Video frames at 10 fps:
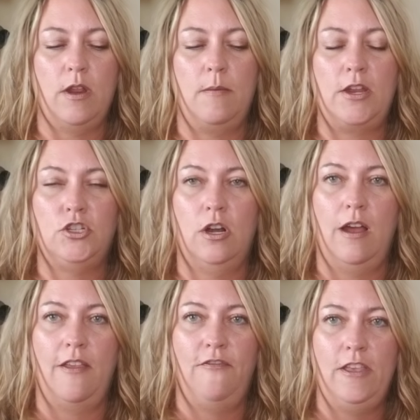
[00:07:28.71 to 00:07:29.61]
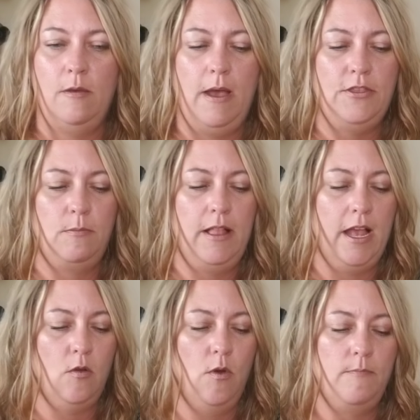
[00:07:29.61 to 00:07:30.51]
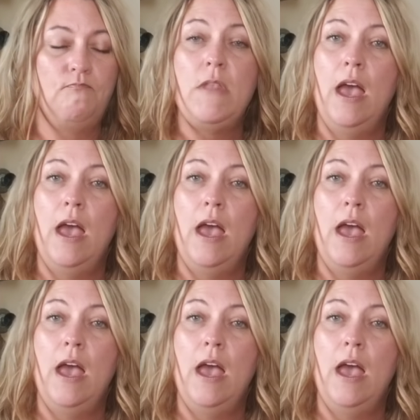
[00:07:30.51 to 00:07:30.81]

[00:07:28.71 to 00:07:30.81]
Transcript: I'm not sure how I feel about the black one,